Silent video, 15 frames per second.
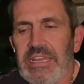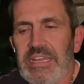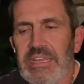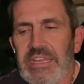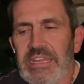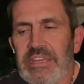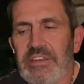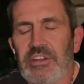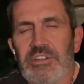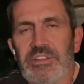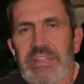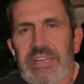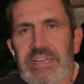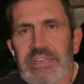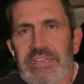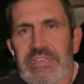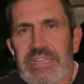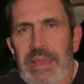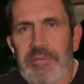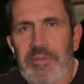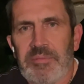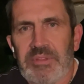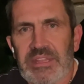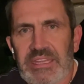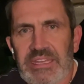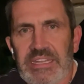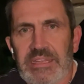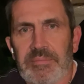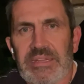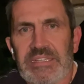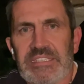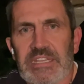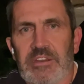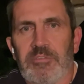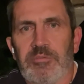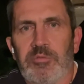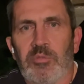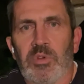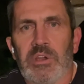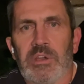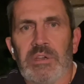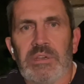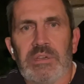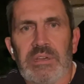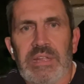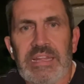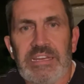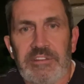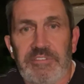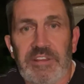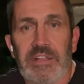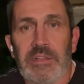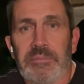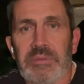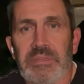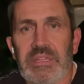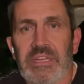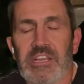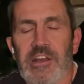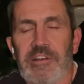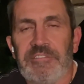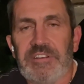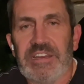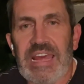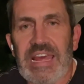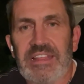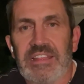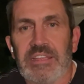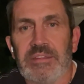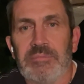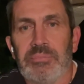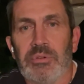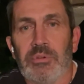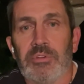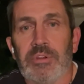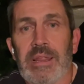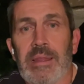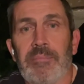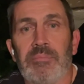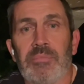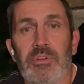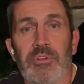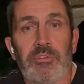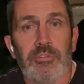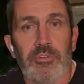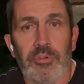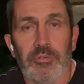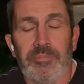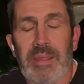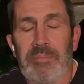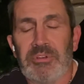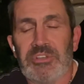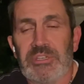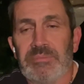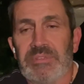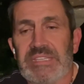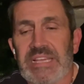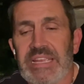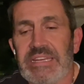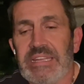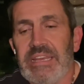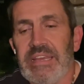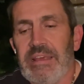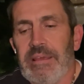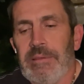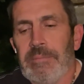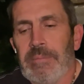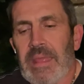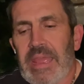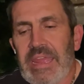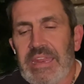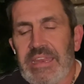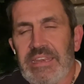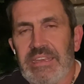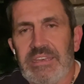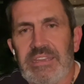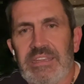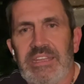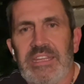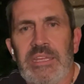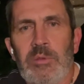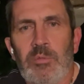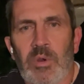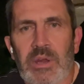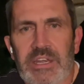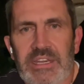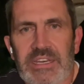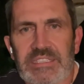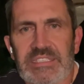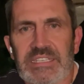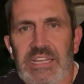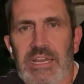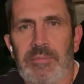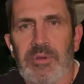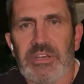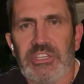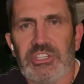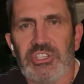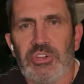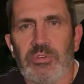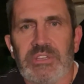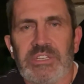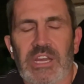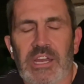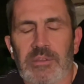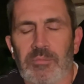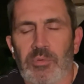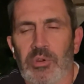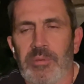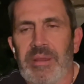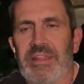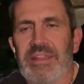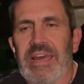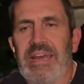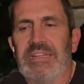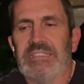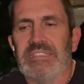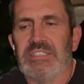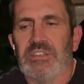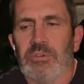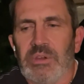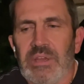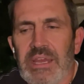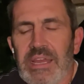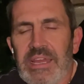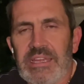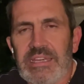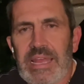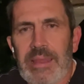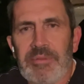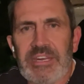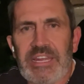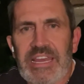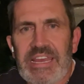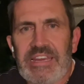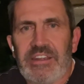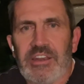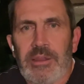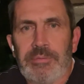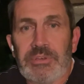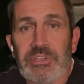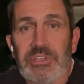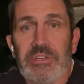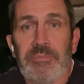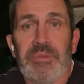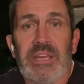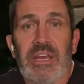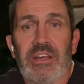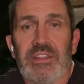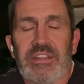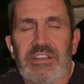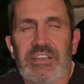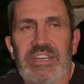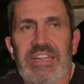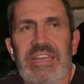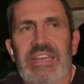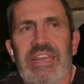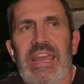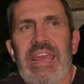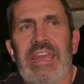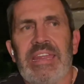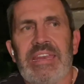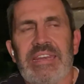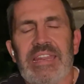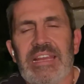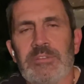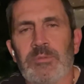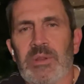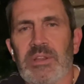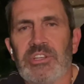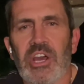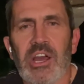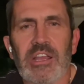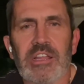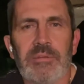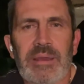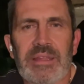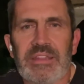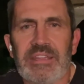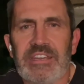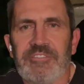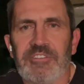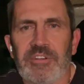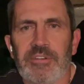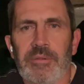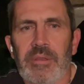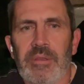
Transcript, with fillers: he had heard that Tammy Matheny and myself were had developed the Confident Athlete Program group membership site. And he wanted us to come on his show and talk more about that. And so Tammy and I had an opportunity to be on there today. And as we were talking about the different